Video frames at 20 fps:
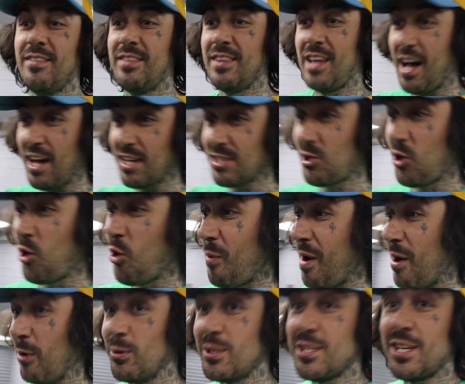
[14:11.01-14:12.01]
That has come
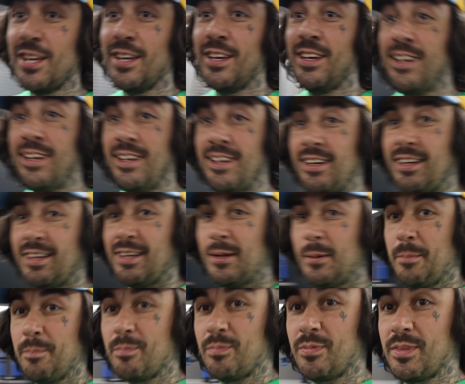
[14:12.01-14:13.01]
out
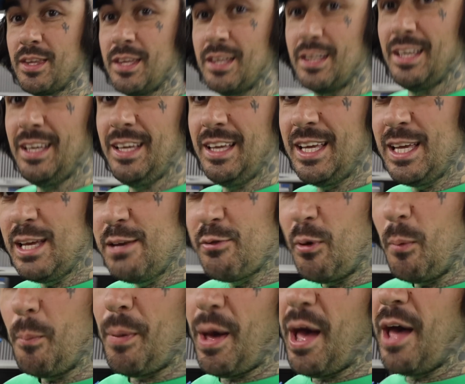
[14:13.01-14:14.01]

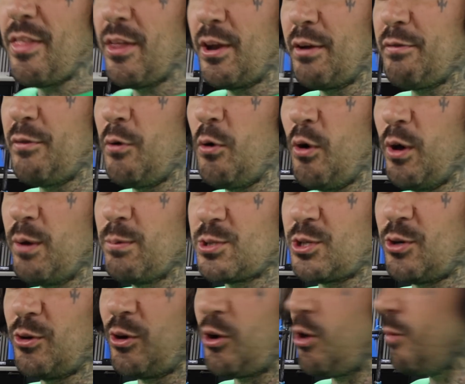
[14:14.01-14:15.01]
even better than I thought it was
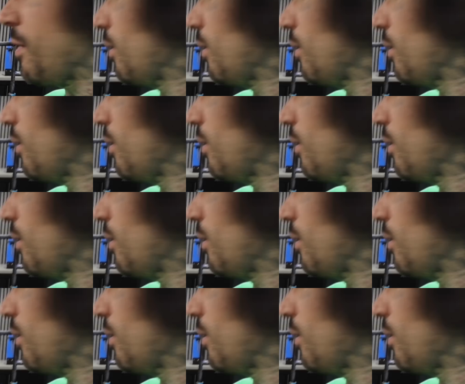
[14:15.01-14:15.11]
going to come